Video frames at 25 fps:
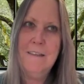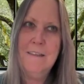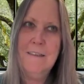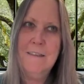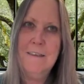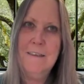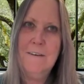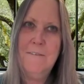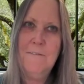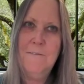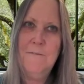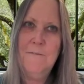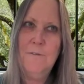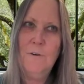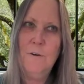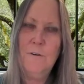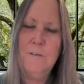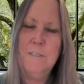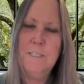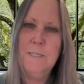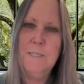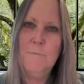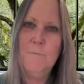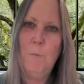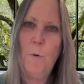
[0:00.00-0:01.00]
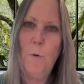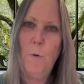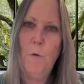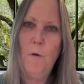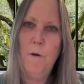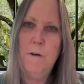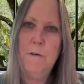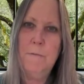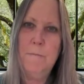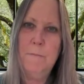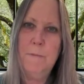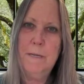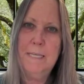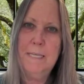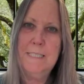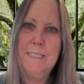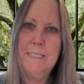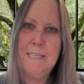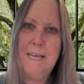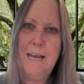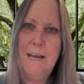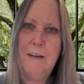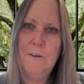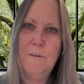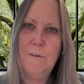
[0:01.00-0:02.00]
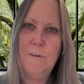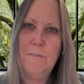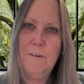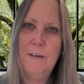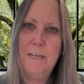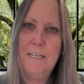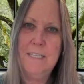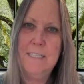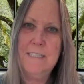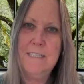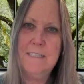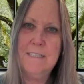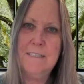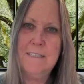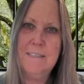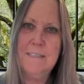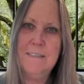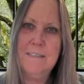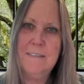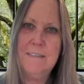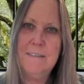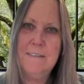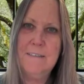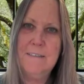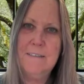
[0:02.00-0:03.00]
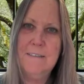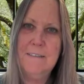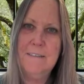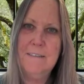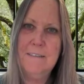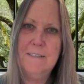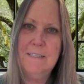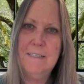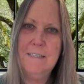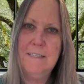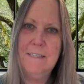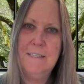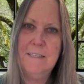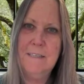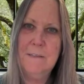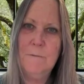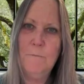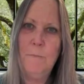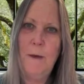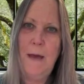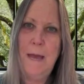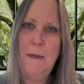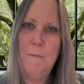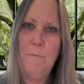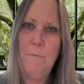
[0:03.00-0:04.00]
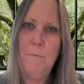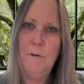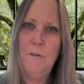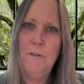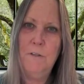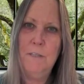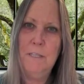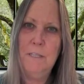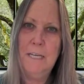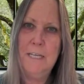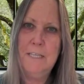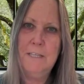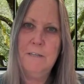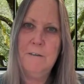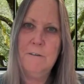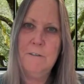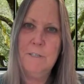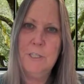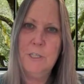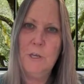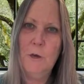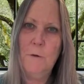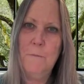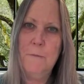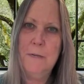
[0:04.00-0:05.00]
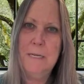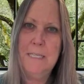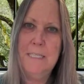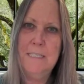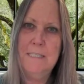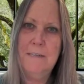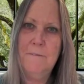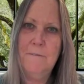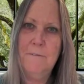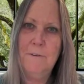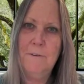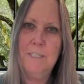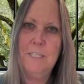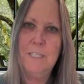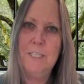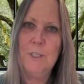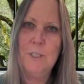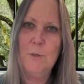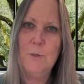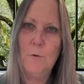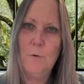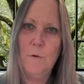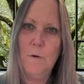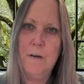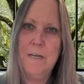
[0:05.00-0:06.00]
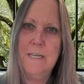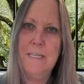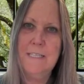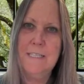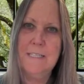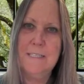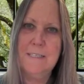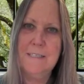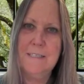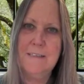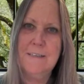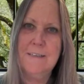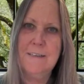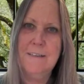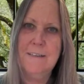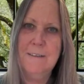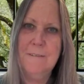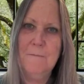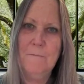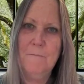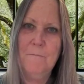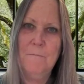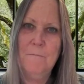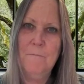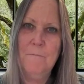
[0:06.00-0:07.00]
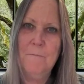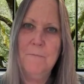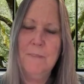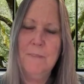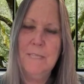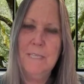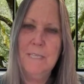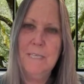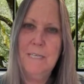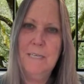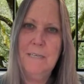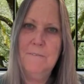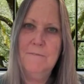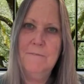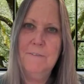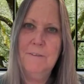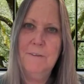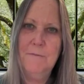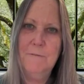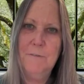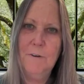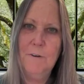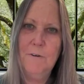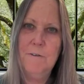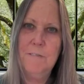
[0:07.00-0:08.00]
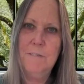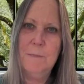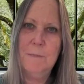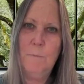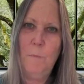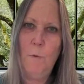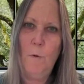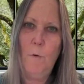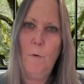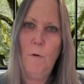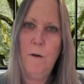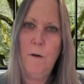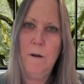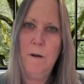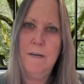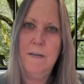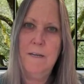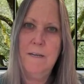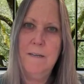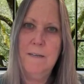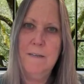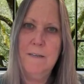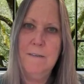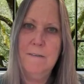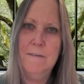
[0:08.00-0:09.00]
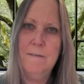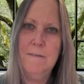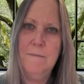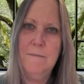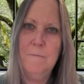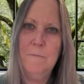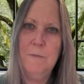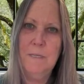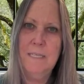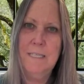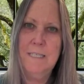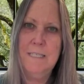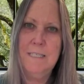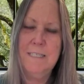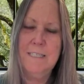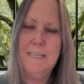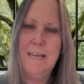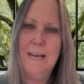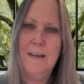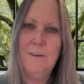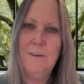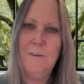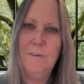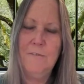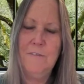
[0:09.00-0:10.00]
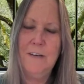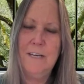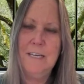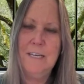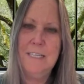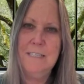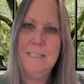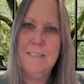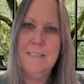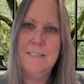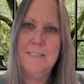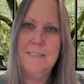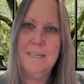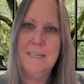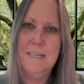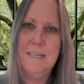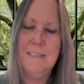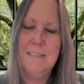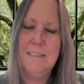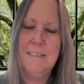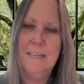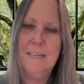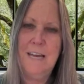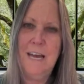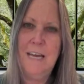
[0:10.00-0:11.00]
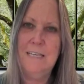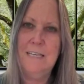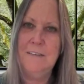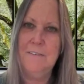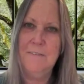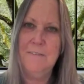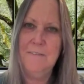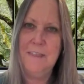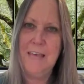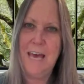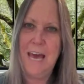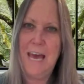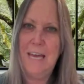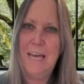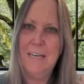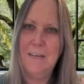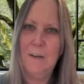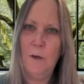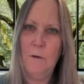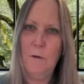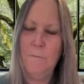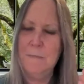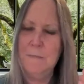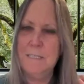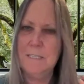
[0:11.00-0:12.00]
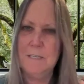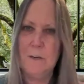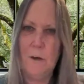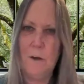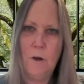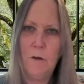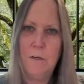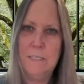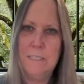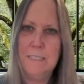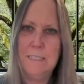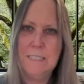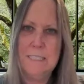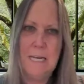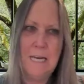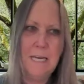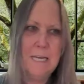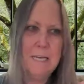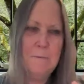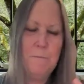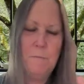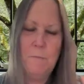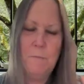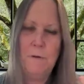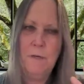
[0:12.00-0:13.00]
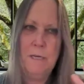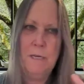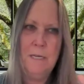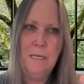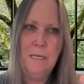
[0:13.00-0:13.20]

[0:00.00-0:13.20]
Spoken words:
the firstborn being sacrificed in the Bible. Like there's so many different stories of the firstborn being sacrificed, and kind of that almost archetype